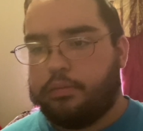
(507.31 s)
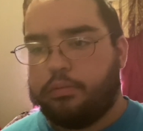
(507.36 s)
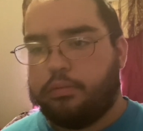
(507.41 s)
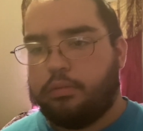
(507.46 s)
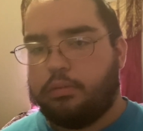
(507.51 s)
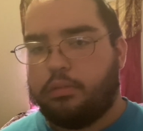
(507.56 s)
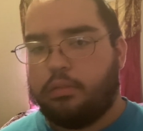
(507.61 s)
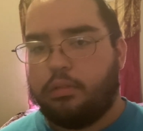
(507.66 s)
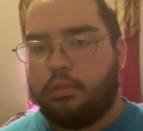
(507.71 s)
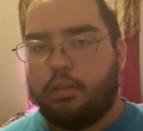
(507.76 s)

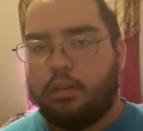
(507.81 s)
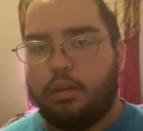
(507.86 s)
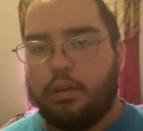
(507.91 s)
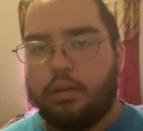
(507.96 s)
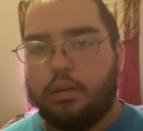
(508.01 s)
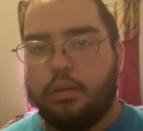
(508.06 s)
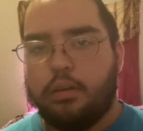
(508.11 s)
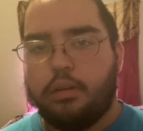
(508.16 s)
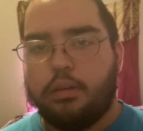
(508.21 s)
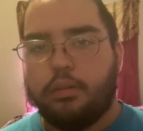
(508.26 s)

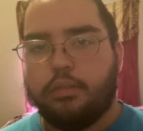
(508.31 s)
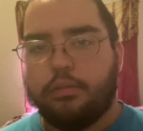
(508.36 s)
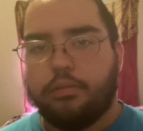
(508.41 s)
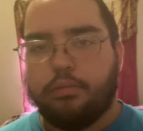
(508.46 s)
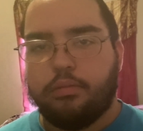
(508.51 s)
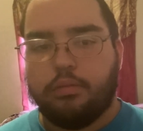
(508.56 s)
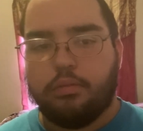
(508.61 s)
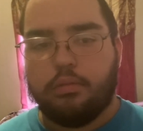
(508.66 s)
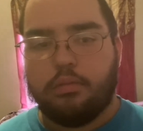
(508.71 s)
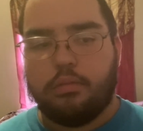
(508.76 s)

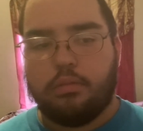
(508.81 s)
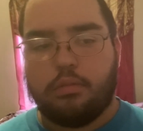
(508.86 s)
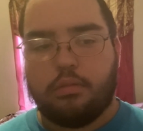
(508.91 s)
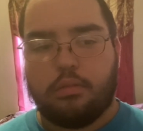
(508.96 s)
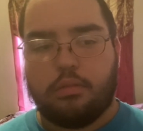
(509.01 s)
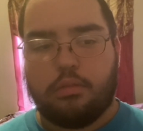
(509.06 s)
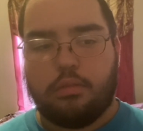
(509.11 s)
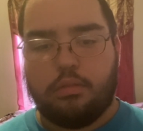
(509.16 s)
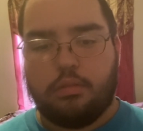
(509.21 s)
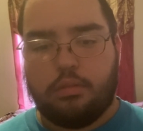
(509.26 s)

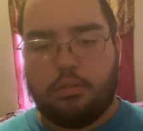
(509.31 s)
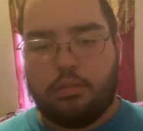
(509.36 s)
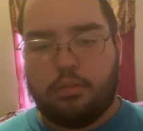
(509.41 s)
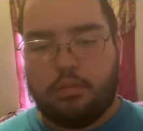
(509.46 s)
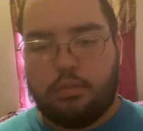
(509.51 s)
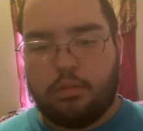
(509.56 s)
[no speech]